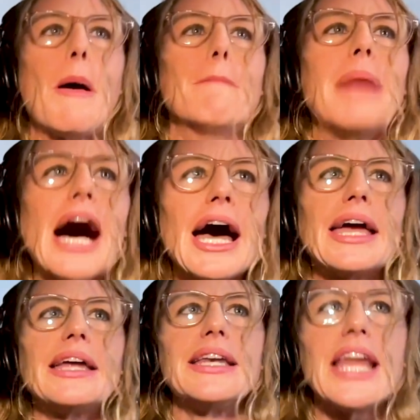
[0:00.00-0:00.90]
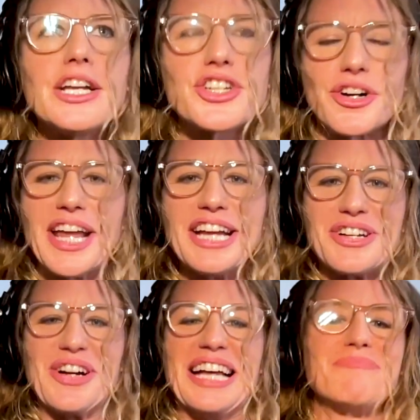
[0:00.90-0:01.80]
by nature.
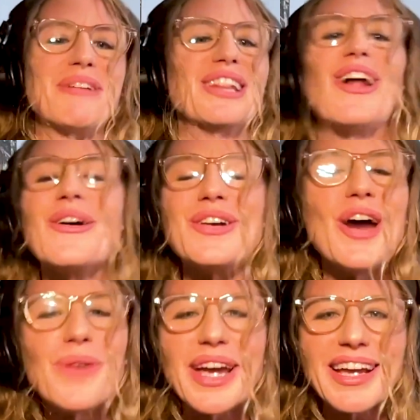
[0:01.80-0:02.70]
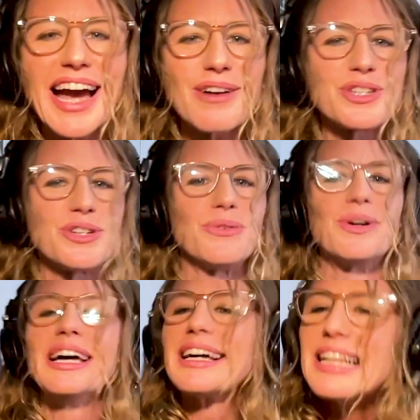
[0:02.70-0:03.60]
Nature has been knowing how to
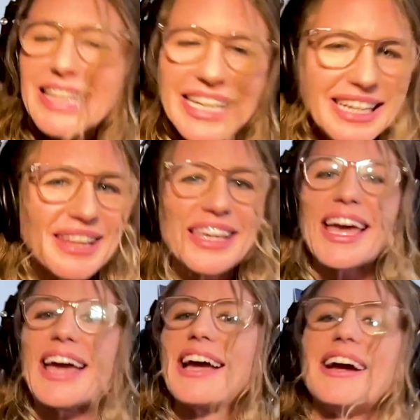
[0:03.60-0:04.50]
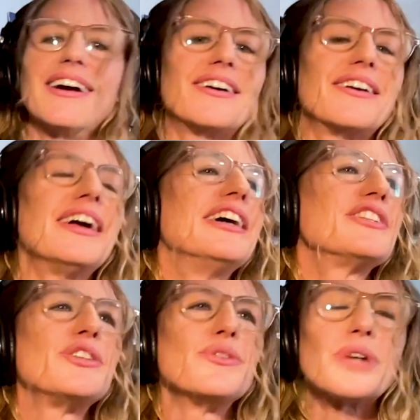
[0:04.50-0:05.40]
clean the air,
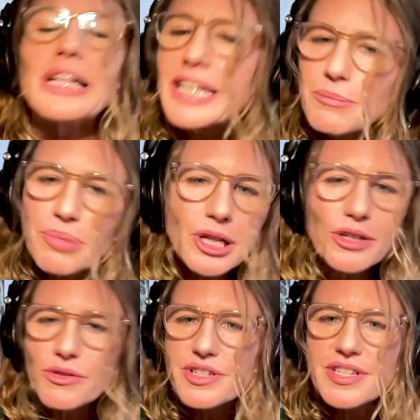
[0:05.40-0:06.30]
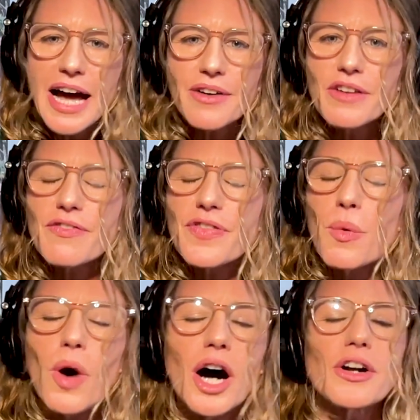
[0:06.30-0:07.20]
to clean pollutants out of the
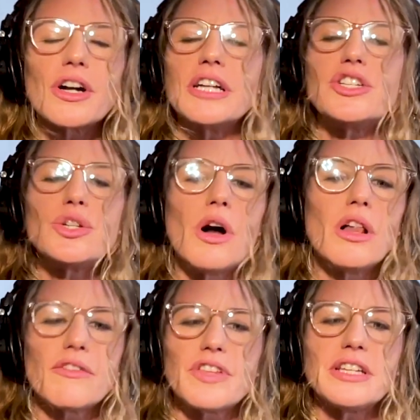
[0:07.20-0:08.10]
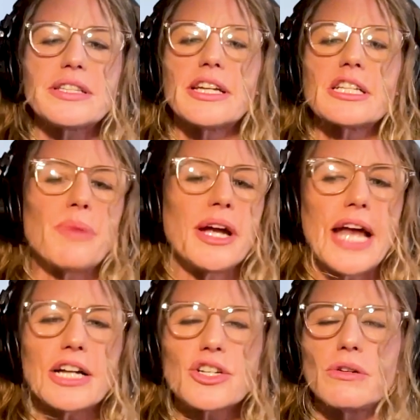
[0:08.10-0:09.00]
water, and do all of these things by
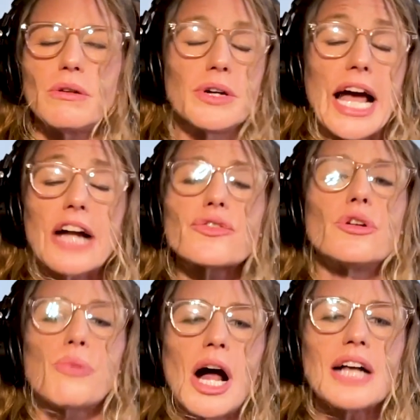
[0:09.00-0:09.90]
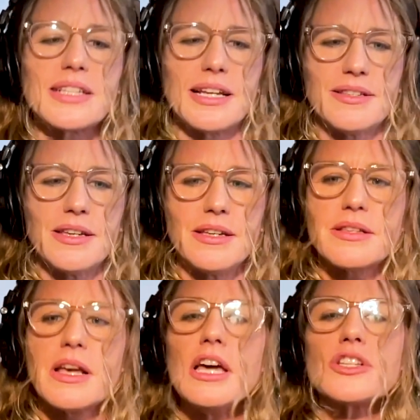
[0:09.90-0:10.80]
natural processes.
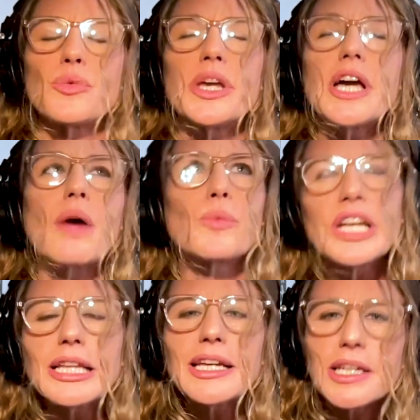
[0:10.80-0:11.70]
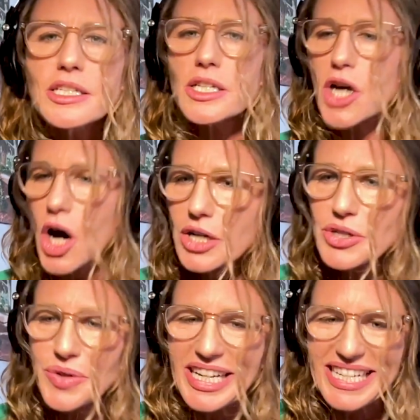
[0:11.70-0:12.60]
So we got really into
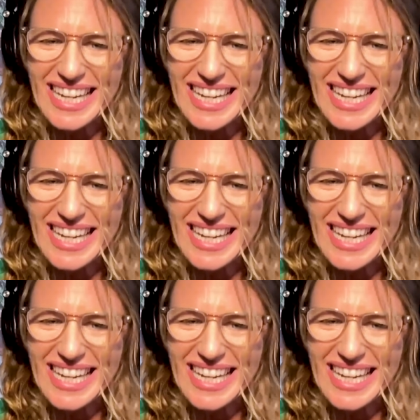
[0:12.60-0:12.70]
concrete